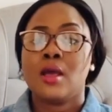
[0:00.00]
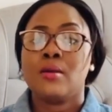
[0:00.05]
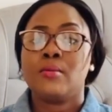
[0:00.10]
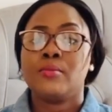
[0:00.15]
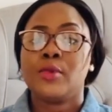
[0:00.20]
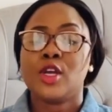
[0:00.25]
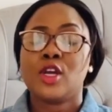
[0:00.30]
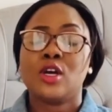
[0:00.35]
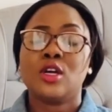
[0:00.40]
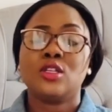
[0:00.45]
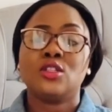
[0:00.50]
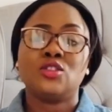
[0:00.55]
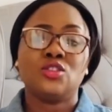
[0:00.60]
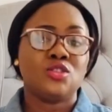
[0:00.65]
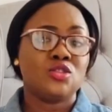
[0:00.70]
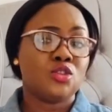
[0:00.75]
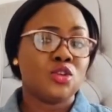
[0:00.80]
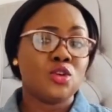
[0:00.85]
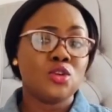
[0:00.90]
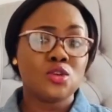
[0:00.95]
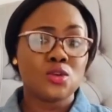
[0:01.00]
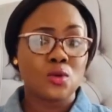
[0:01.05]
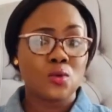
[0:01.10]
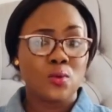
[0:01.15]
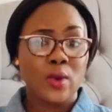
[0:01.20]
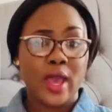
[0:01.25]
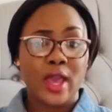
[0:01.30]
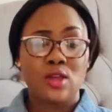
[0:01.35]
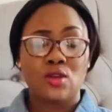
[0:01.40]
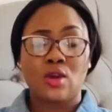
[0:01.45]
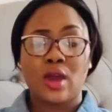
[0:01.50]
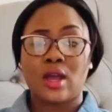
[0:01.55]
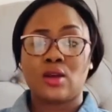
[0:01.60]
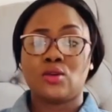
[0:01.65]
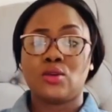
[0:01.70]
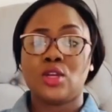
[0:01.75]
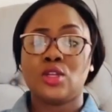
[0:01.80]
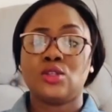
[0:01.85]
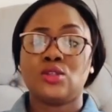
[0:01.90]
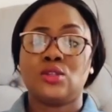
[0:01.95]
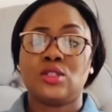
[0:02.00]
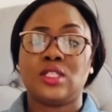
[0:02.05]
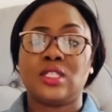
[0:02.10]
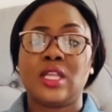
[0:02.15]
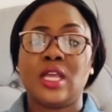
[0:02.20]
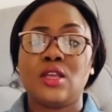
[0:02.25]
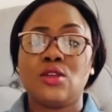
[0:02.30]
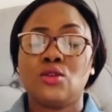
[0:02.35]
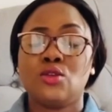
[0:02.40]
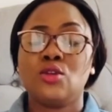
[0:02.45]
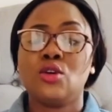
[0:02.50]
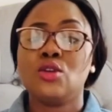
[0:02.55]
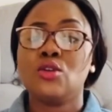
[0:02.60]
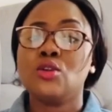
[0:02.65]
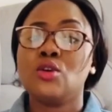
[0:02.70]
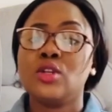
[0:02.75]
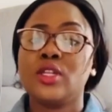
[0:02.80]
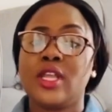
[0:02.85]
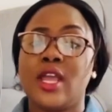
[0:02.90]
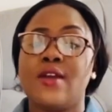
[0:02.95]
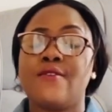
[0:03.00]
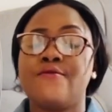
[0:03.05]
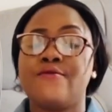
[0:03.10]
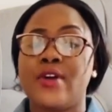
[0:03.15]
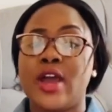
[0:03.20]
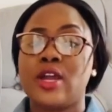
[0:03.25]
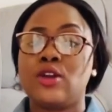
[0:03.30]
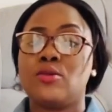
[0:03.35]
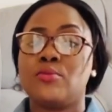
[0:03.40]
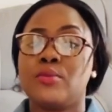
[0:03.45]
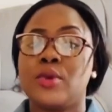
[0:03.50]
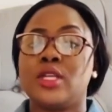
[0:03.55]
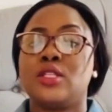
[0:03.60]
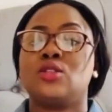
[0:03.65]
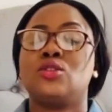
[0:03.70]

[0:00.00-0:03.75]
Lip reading: because you don't know where you are going to stay, you don't know the environment.